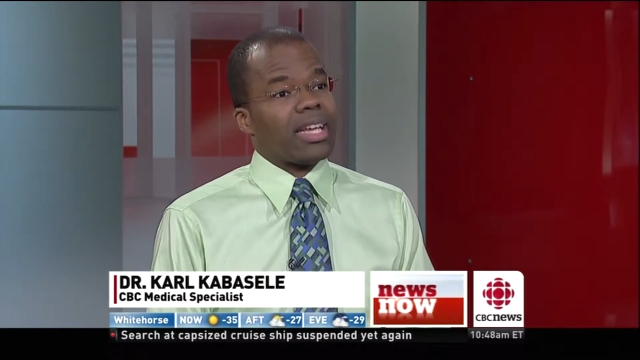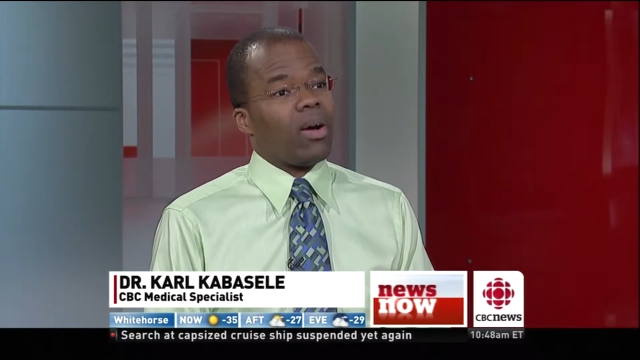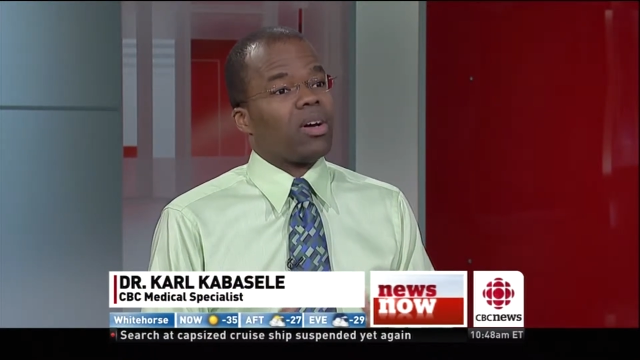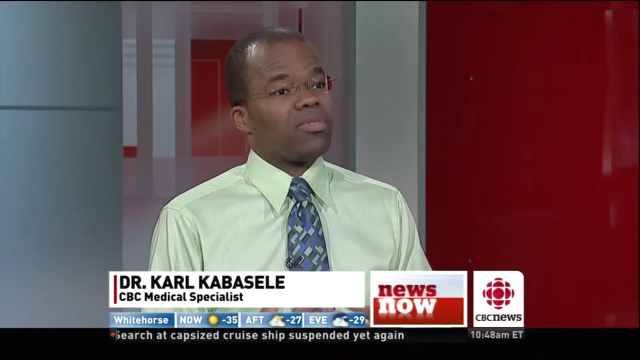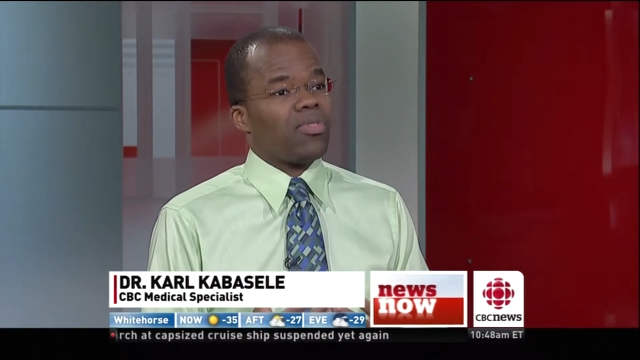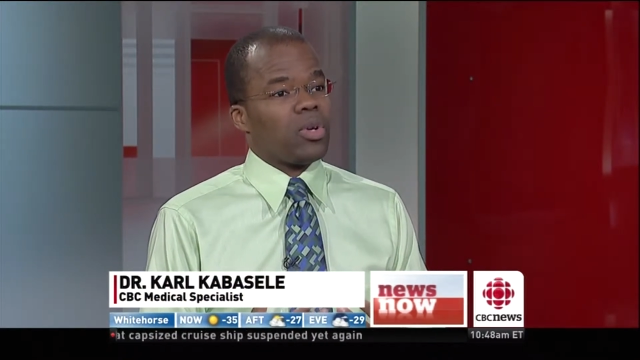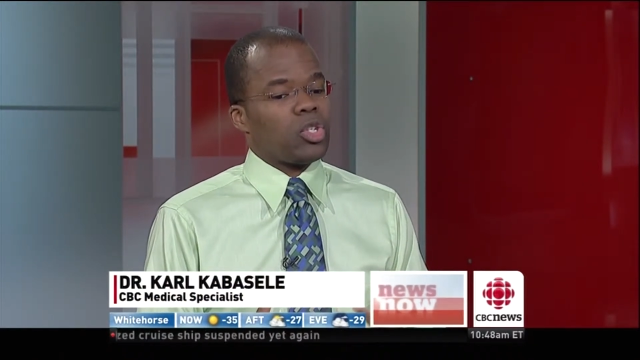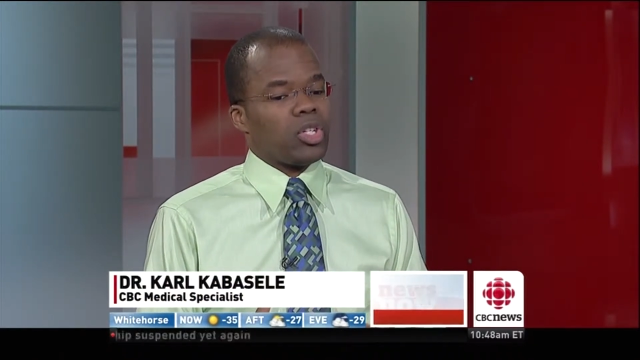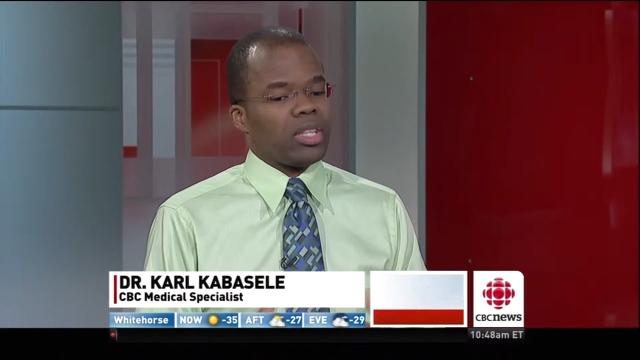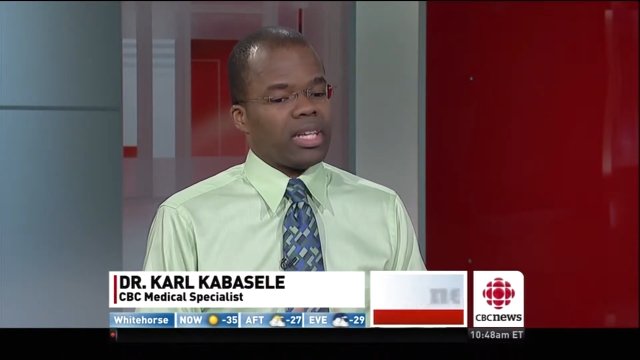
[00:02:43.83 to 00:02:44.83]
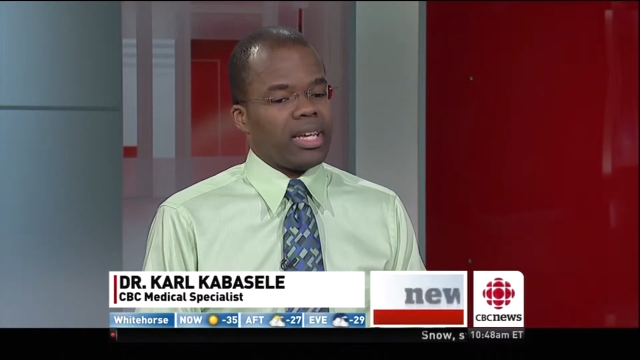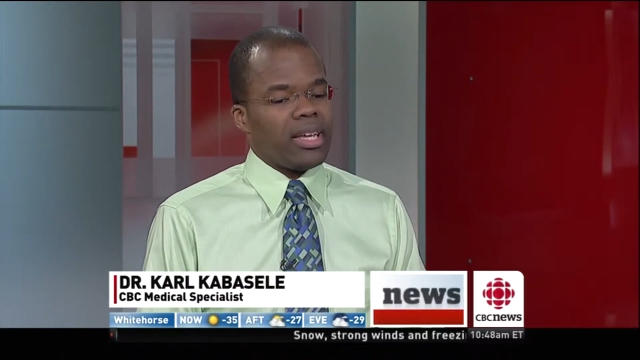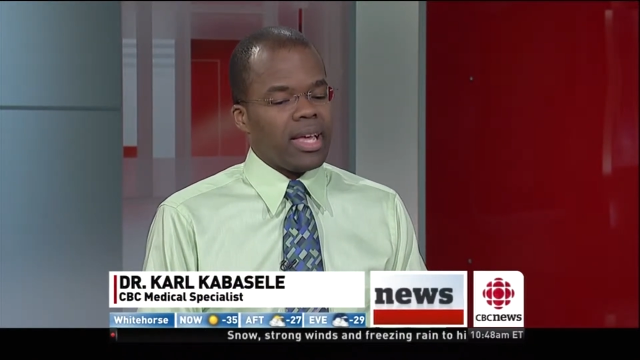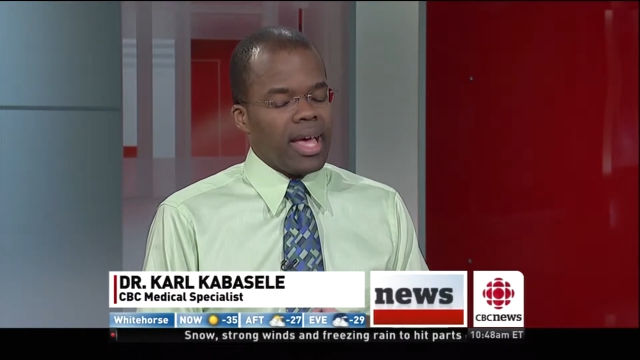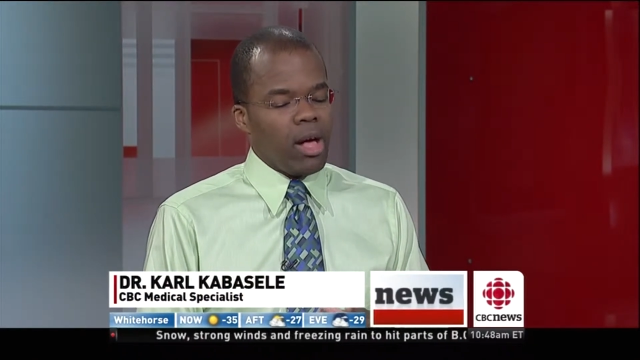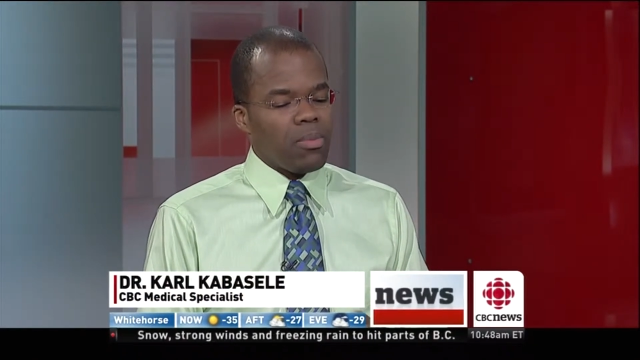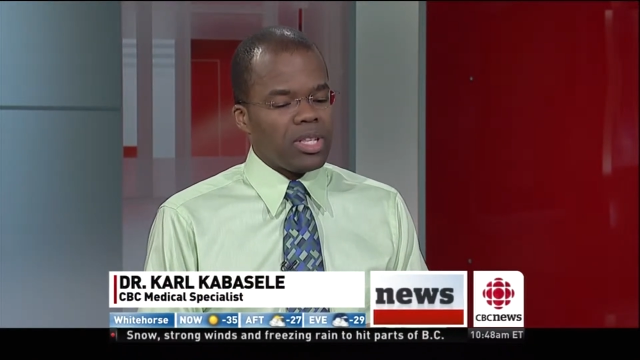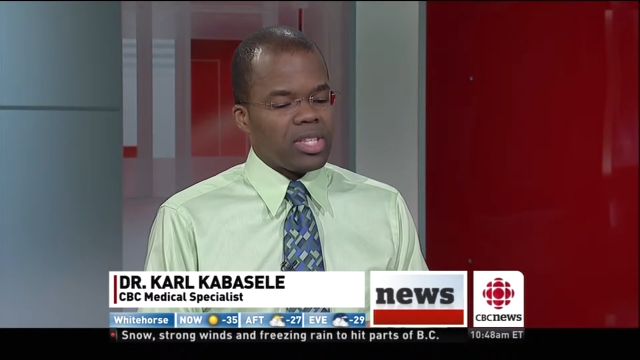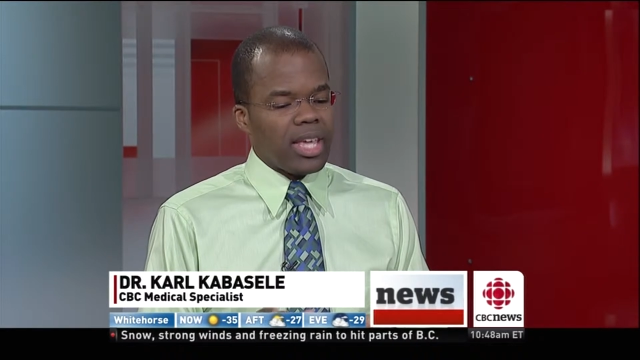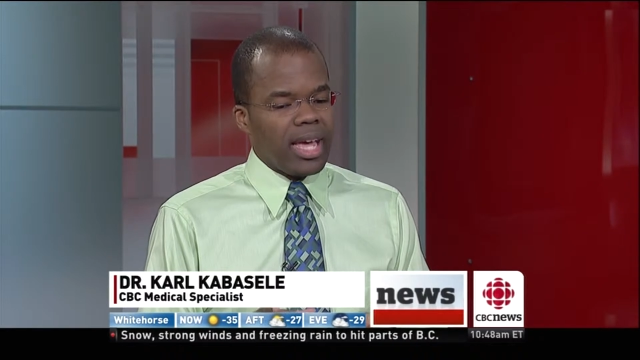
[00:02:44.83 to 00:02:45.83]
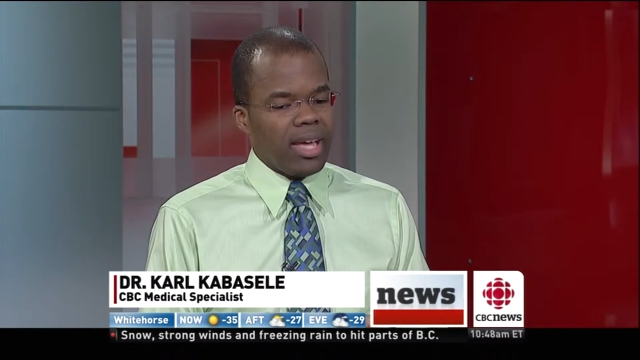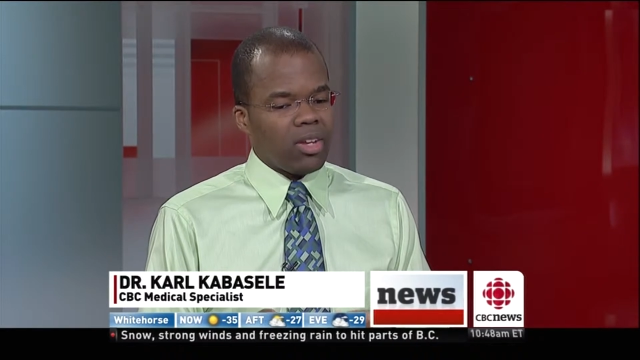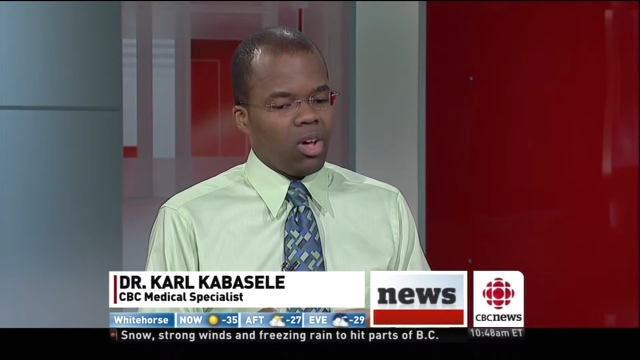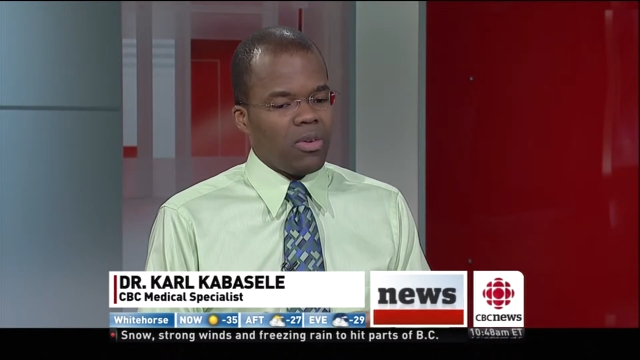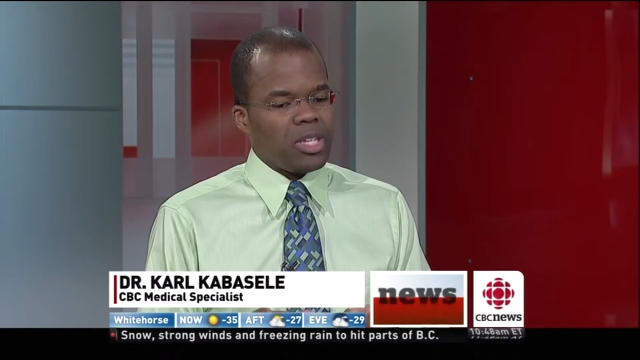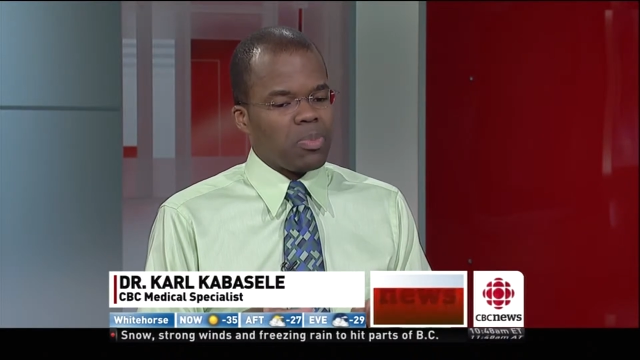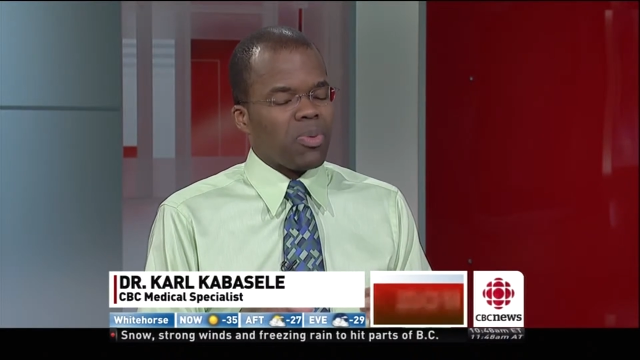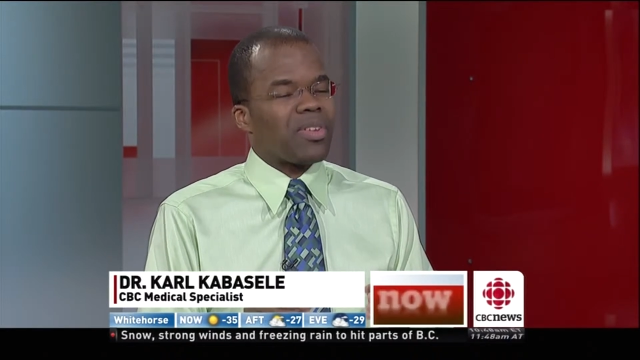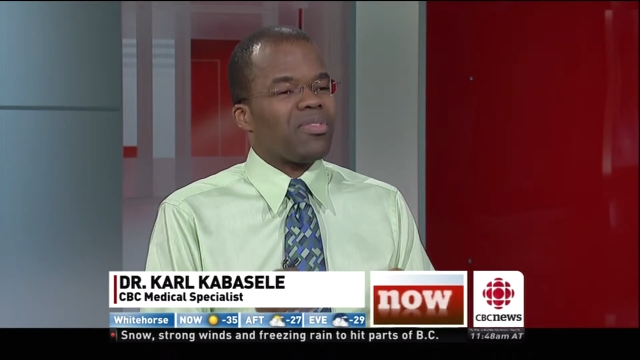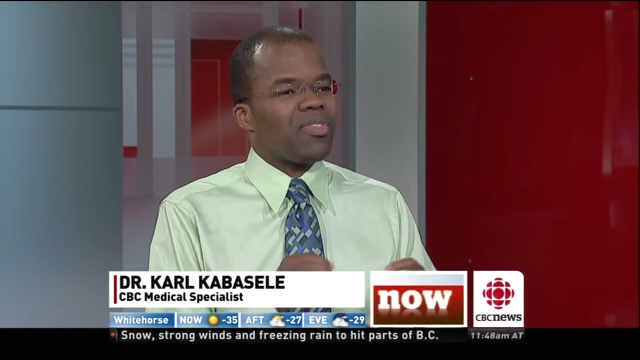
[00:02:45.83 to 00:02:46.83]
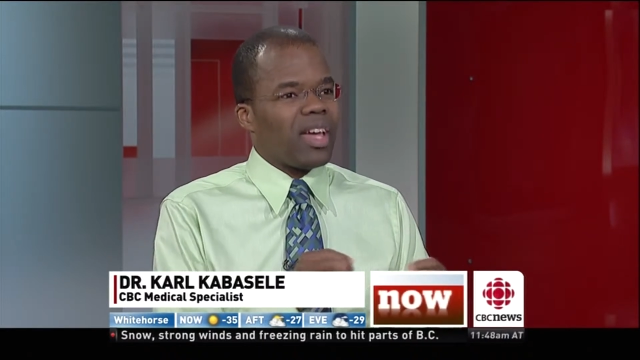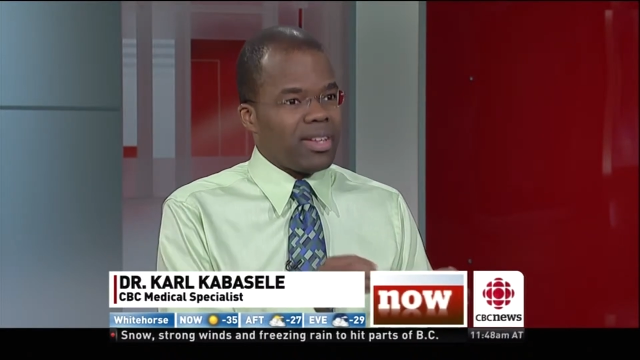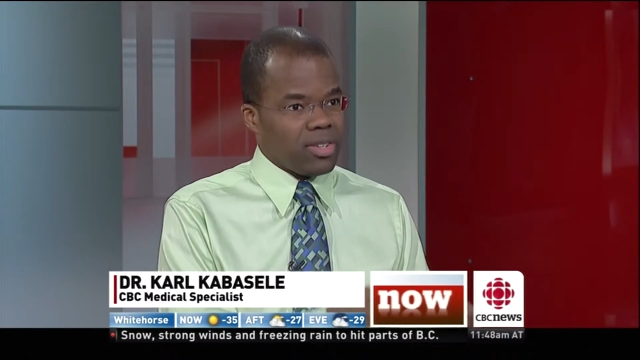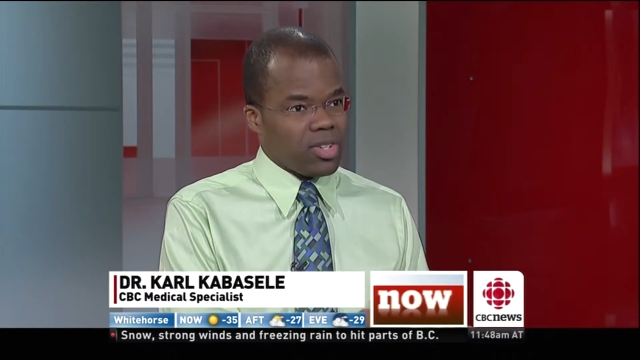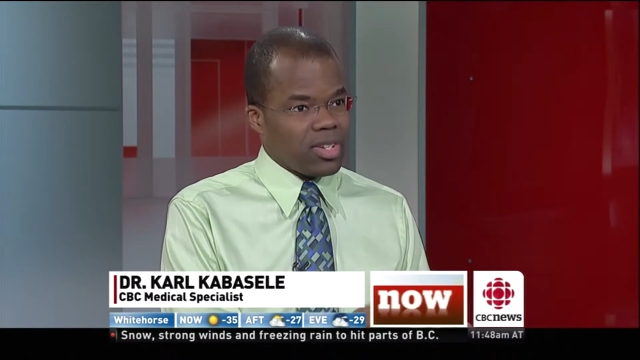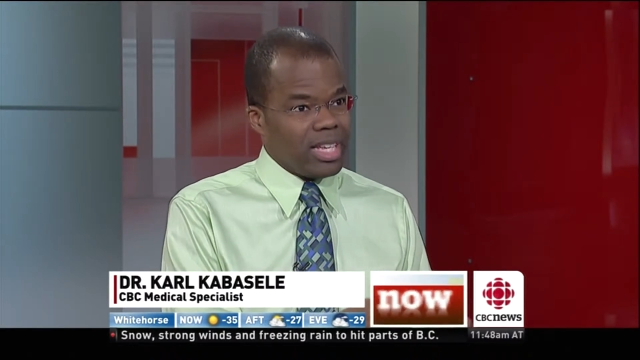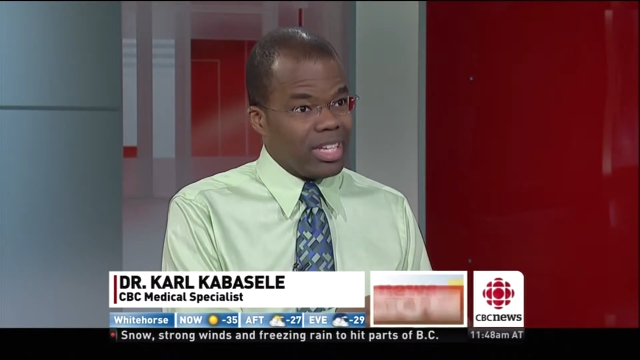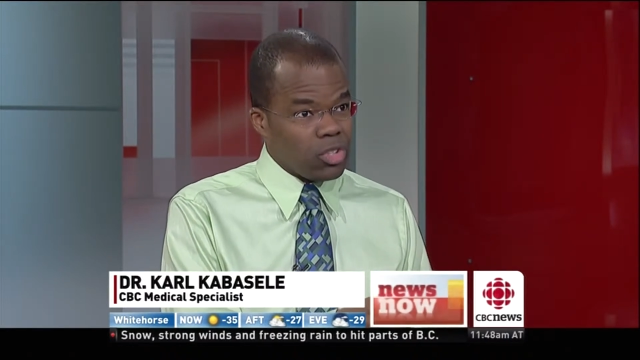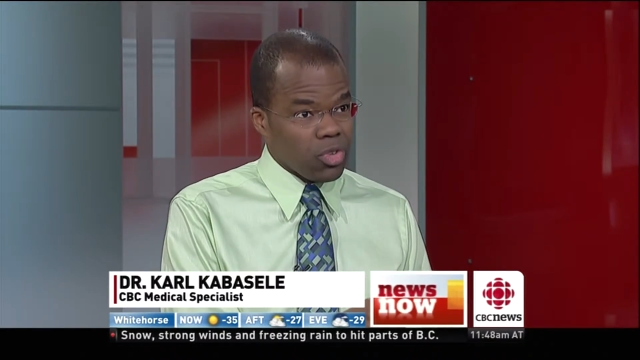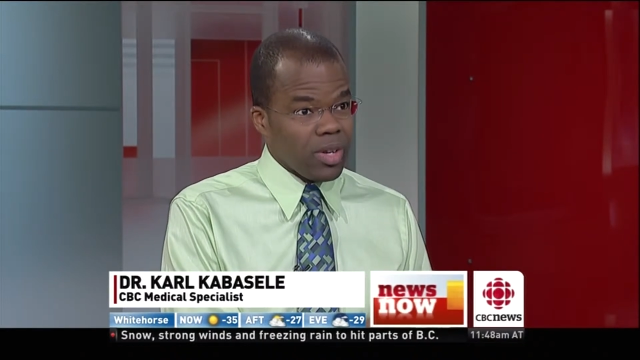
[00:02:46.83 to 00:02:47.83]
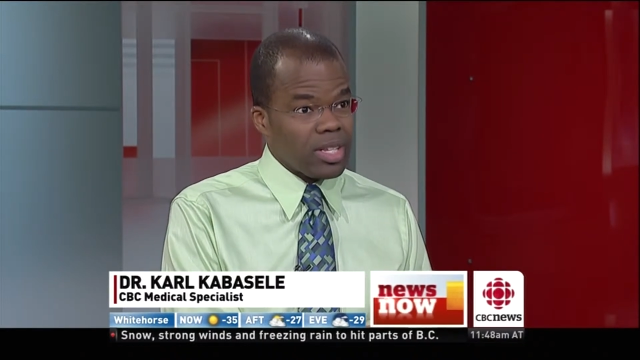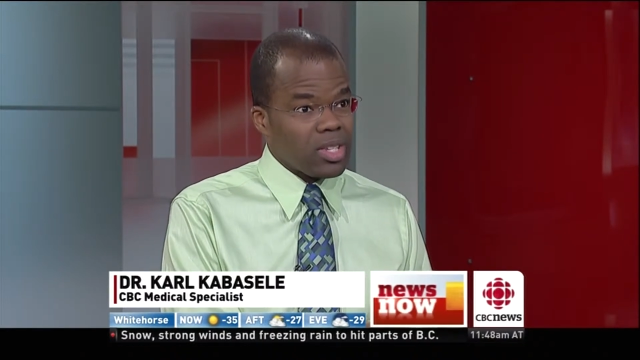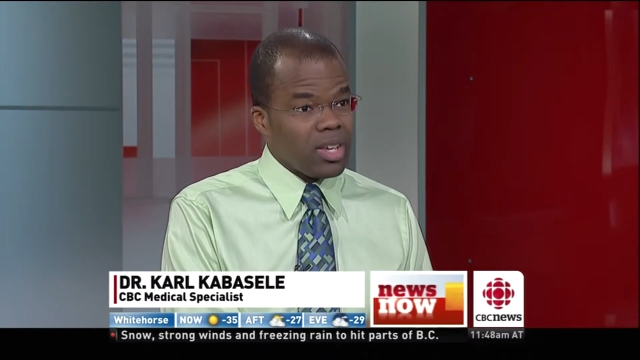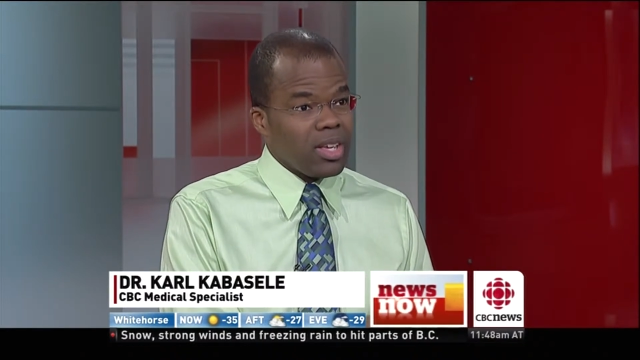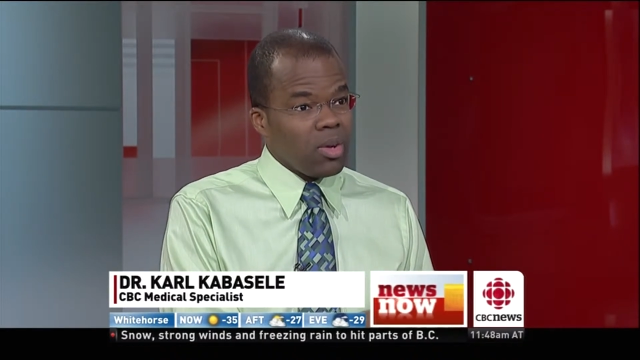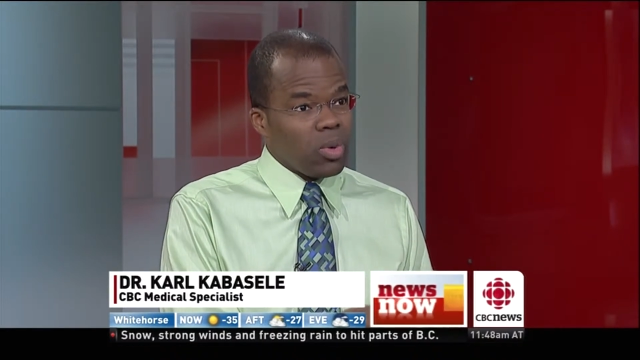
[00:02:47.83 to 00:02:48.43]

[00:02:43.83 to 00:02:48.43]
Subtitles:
Now, unfortunately, helmets can't always prevent injuries.